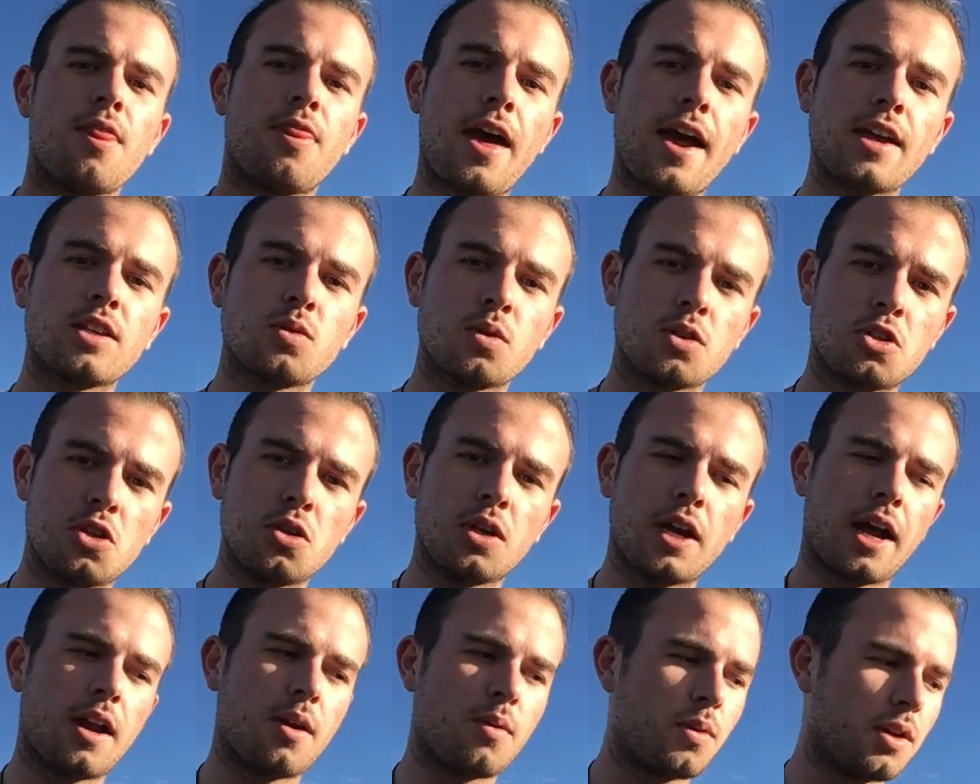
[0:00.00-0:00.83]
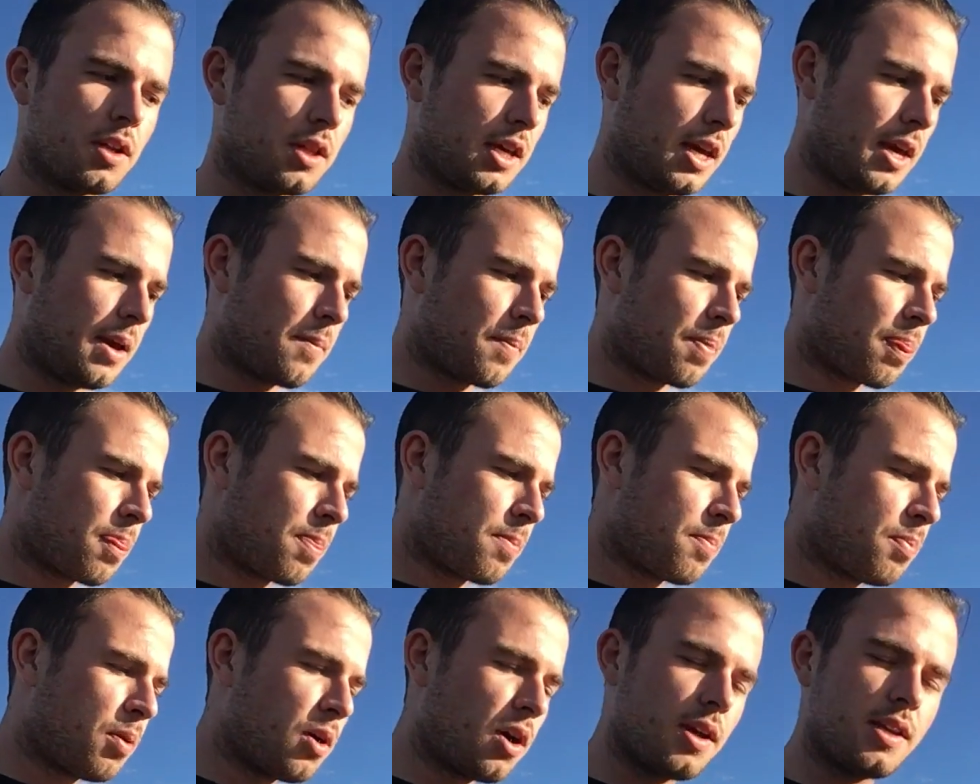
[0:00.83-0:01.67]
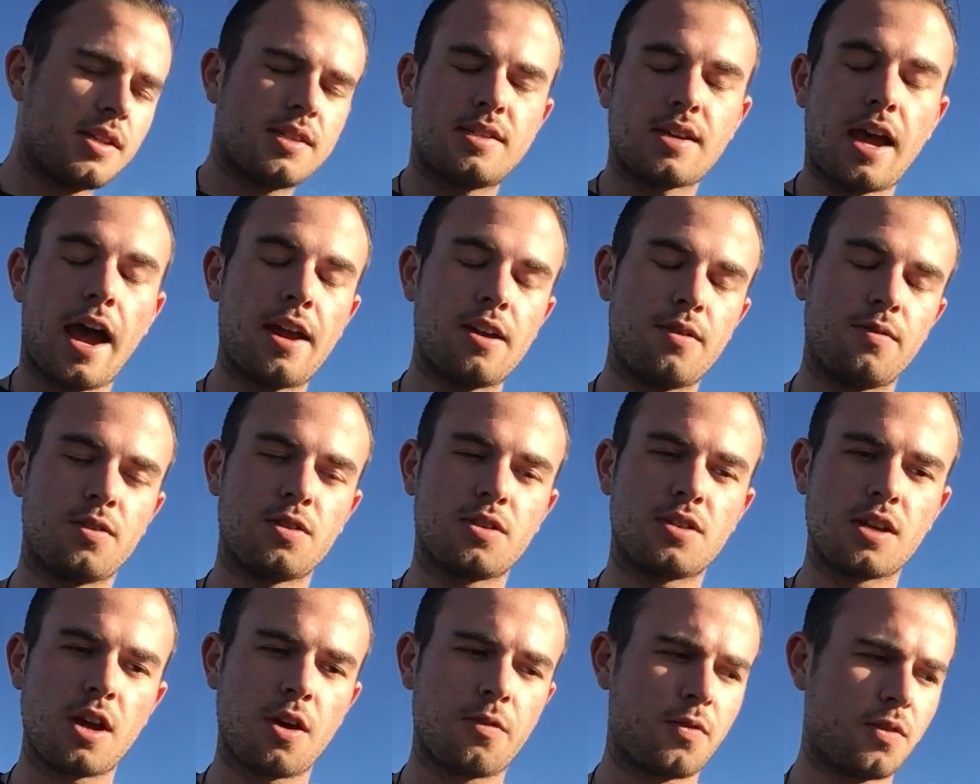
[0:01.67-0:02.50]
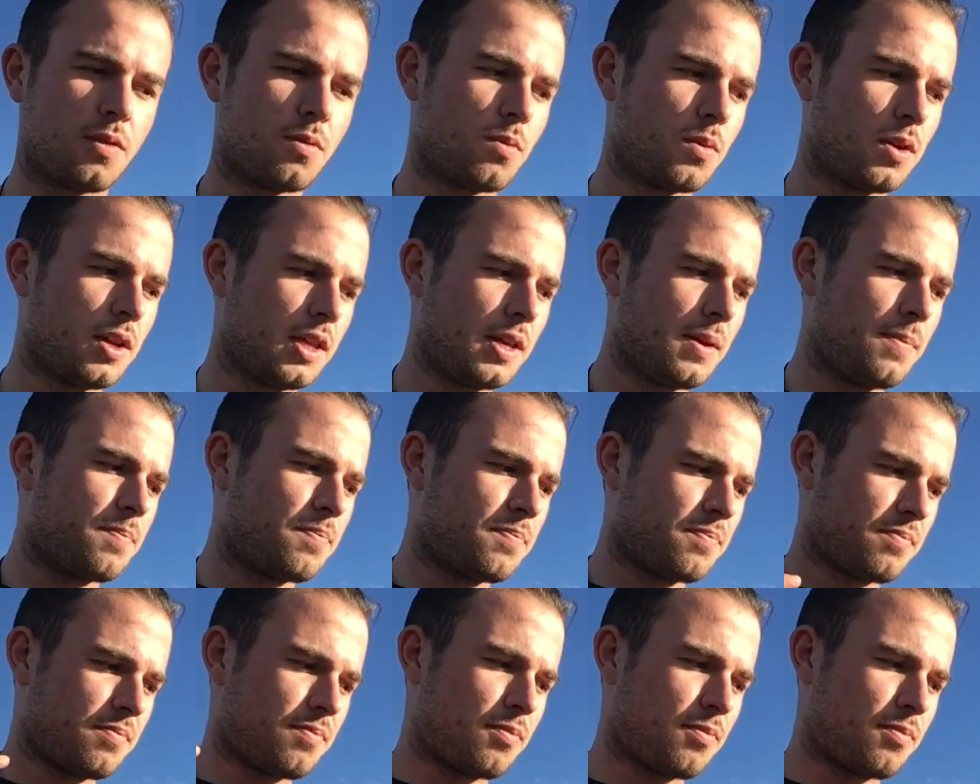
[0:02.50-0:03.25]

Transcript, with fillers: That's what you got to really put inside of yourself and really